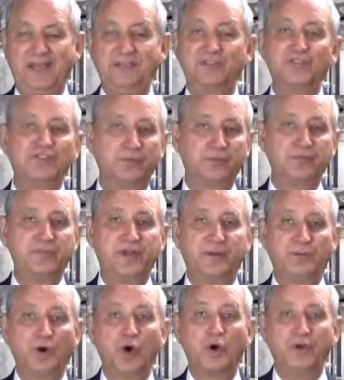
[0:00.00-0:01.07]
and some of
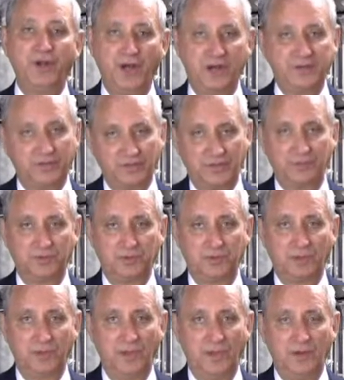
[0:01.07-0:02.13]
them are not
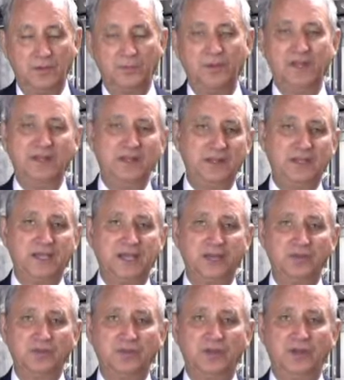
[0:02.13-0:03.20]
acceptable. But in any
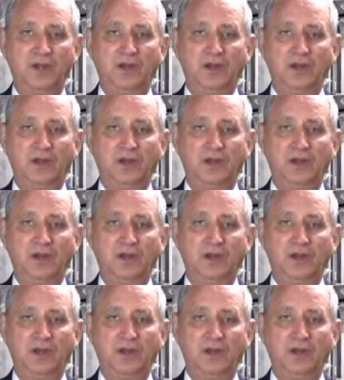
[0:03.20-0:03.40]
case,